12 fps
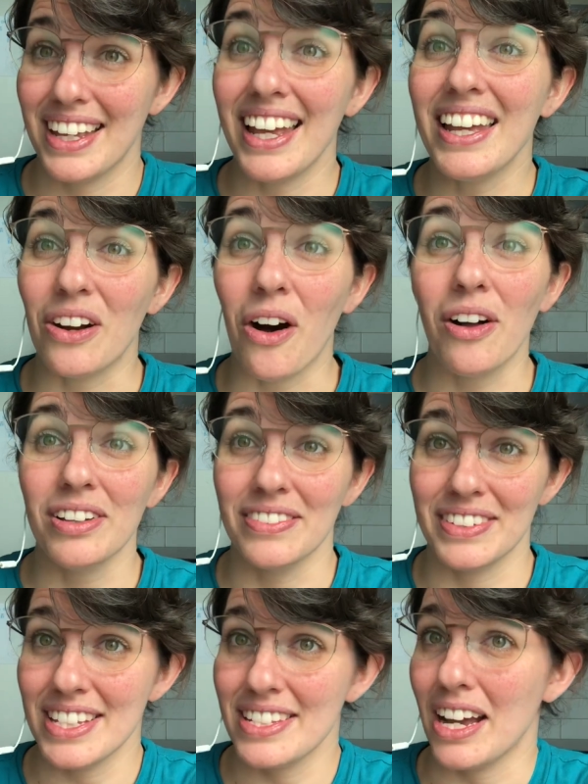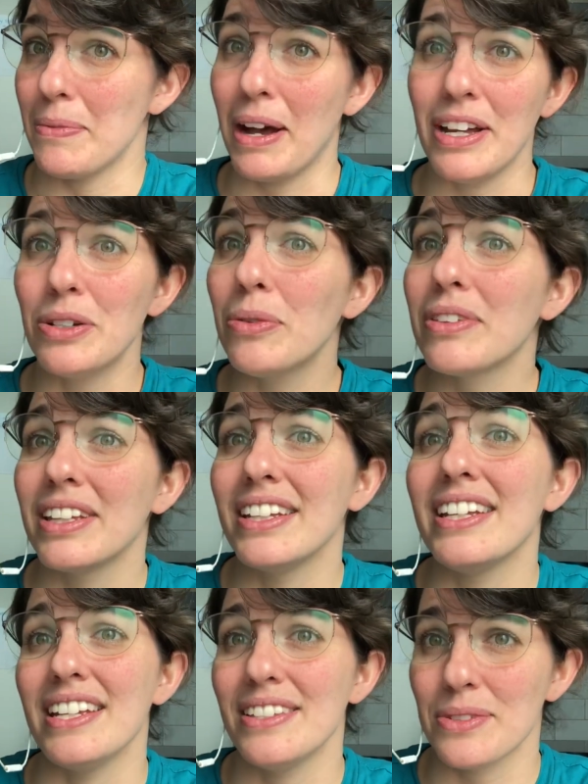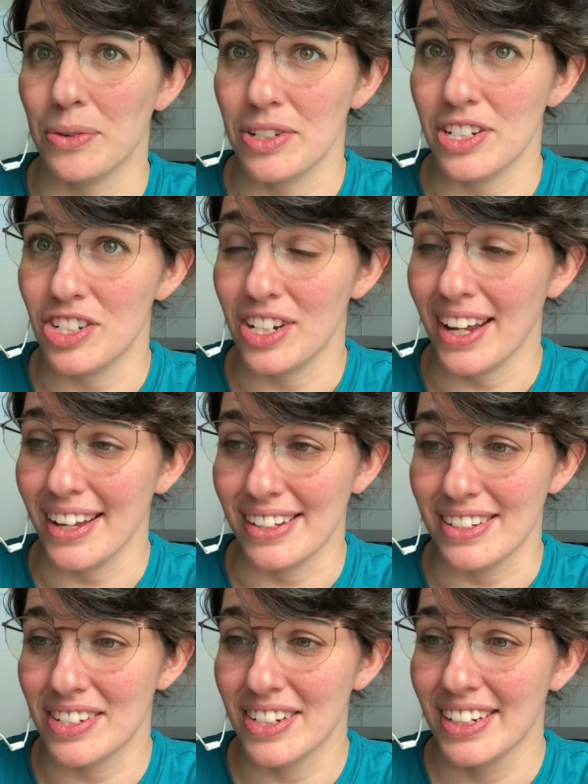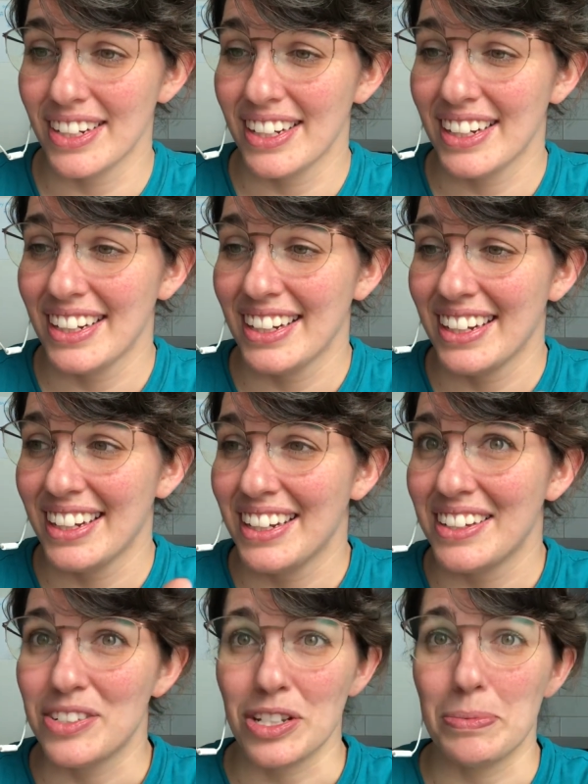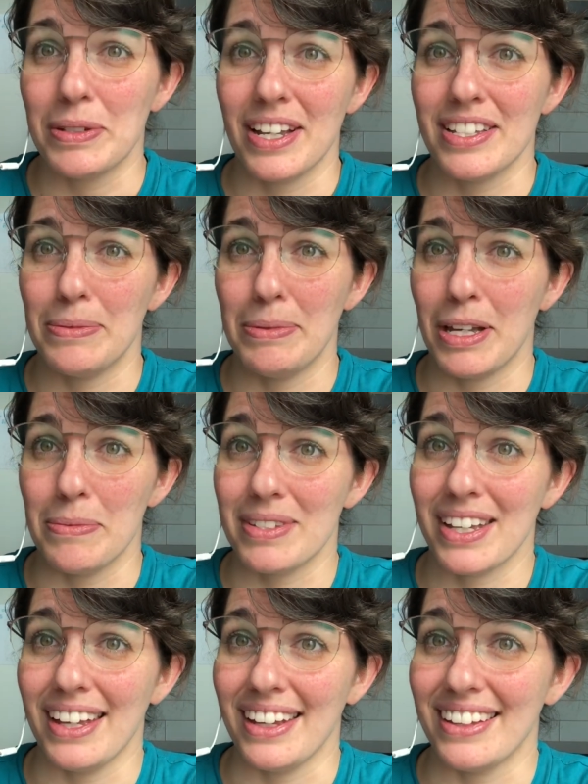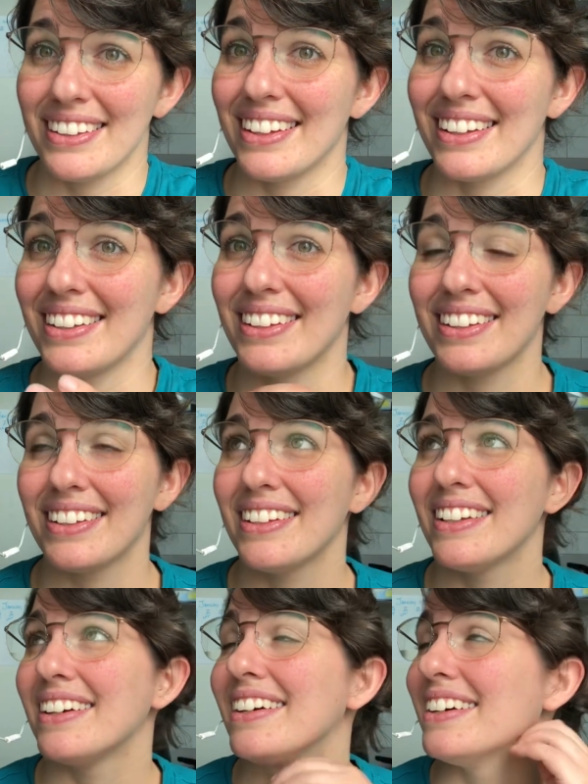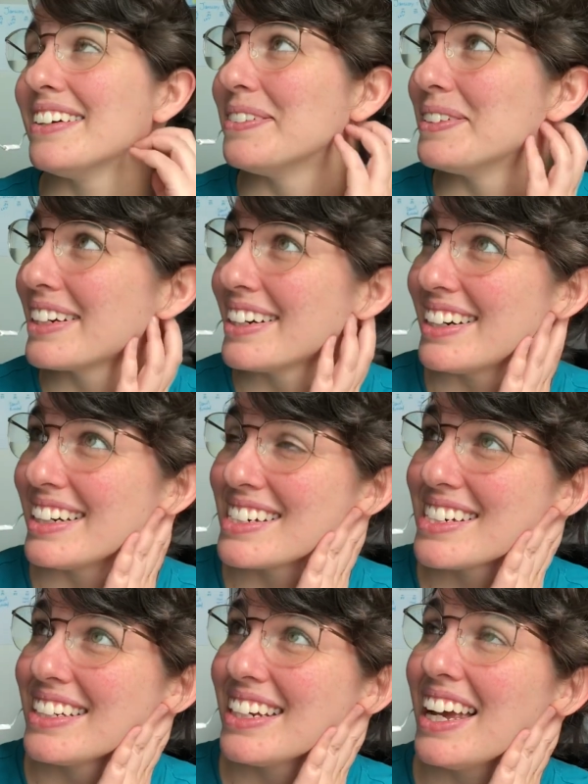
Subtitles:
in all of this time, I don't think he's going to change just because he becomes king. Like, oh my gosh.